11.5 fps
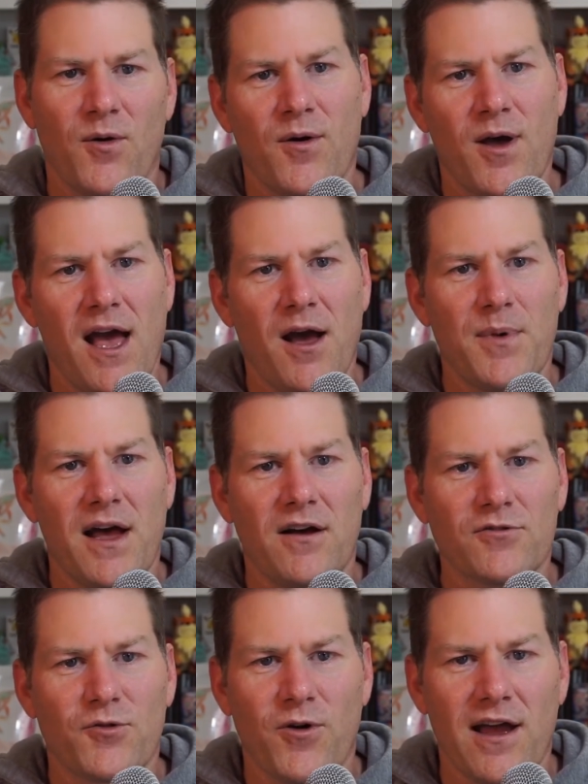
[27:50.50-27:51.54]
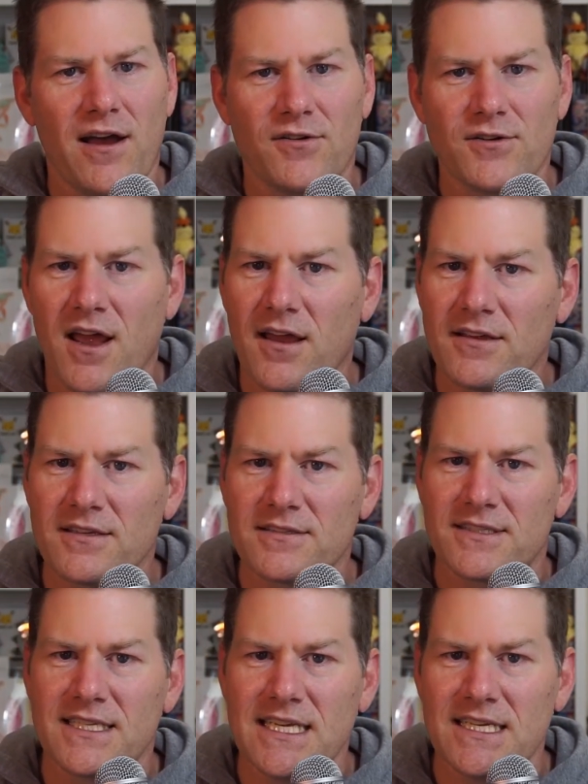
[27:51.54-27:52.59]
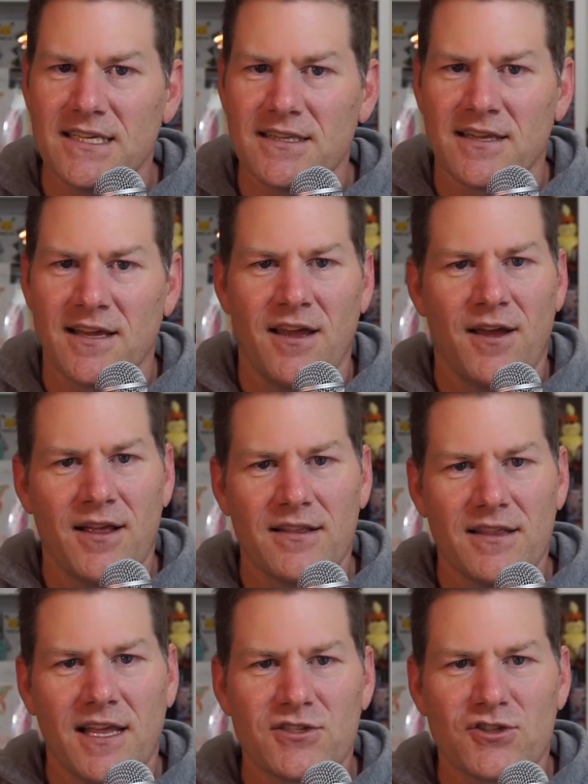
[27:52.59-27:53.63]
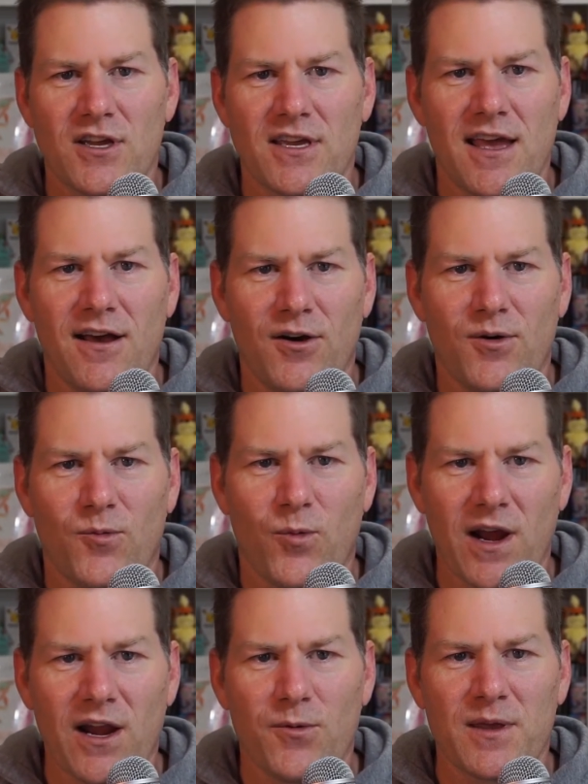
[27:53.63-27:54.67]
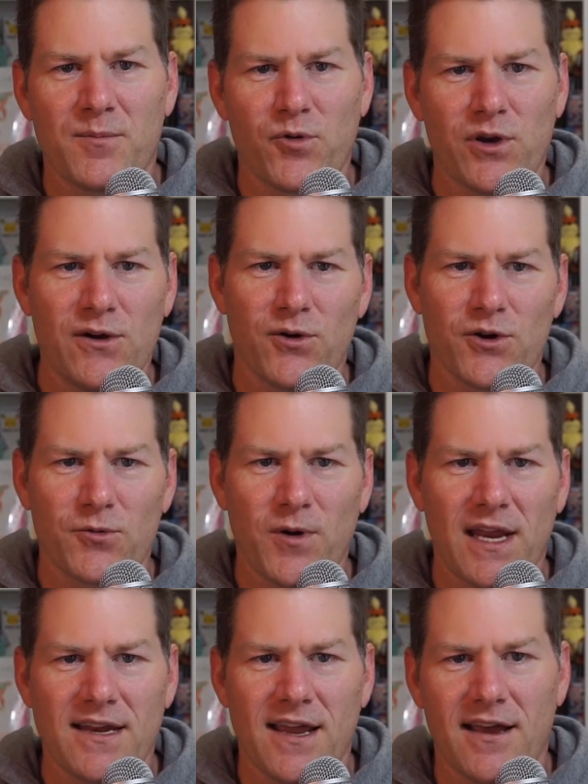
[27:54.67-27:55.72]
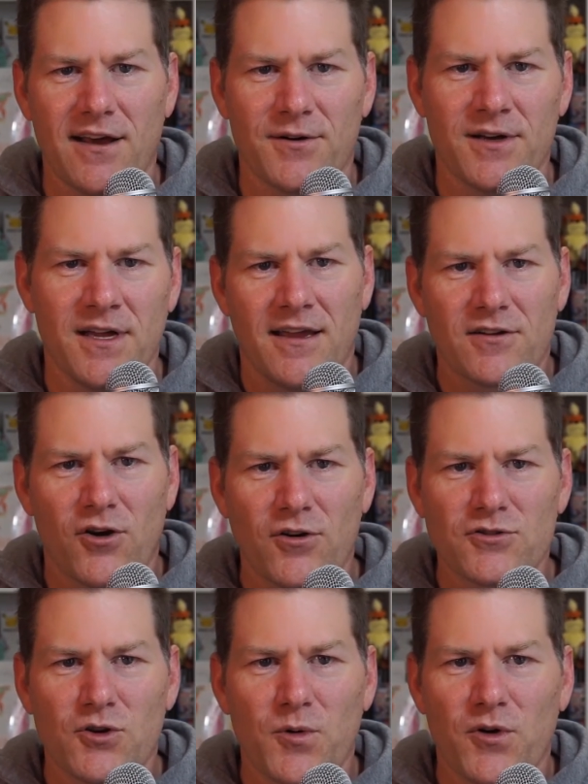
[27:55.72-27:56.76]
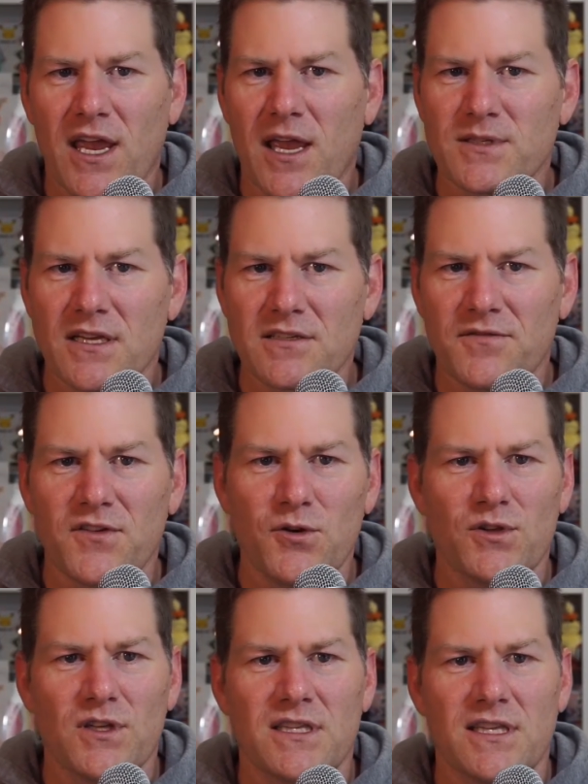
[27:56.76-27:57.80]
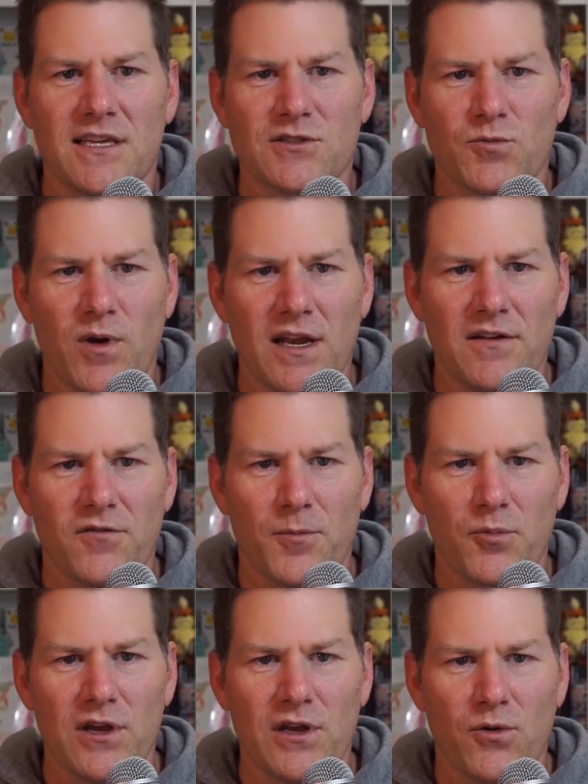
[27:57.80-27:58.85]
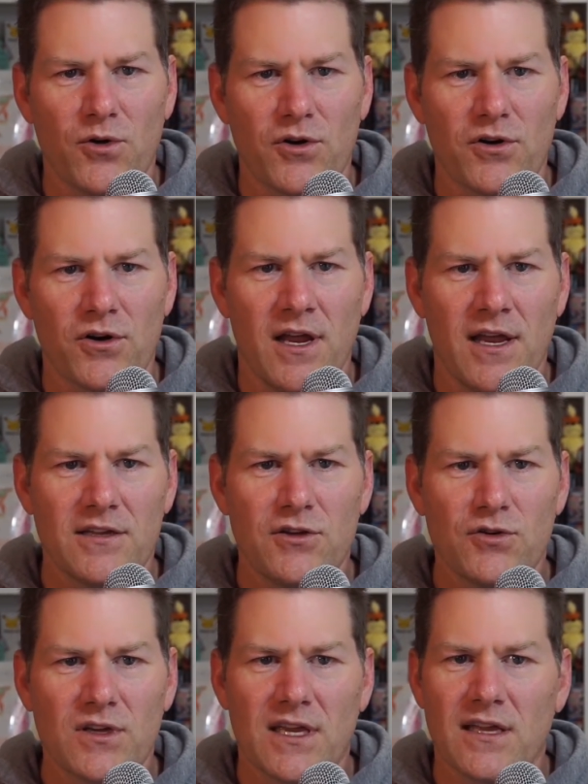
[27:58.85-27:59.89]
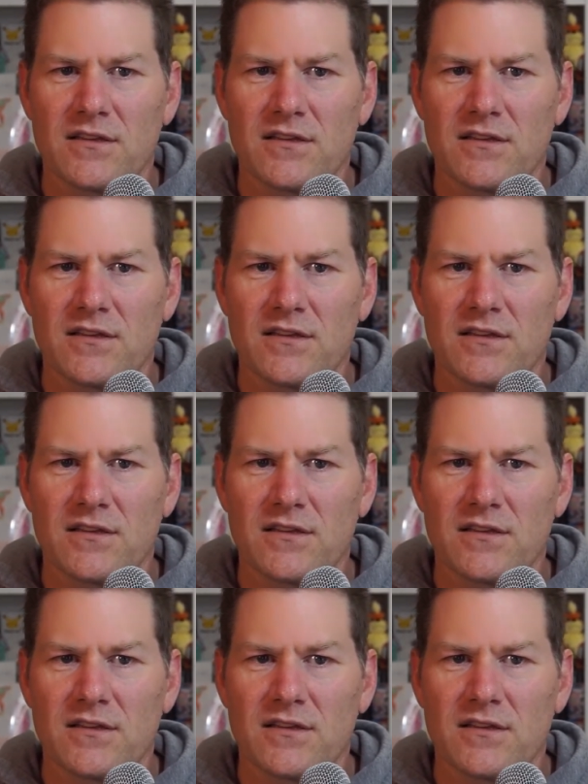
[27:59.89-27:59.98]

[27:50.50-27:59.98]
how about Crown Zenith? Let's check out where we can pre-order right now. Card Trooper Games has a few of the things ready for pre-order. You can get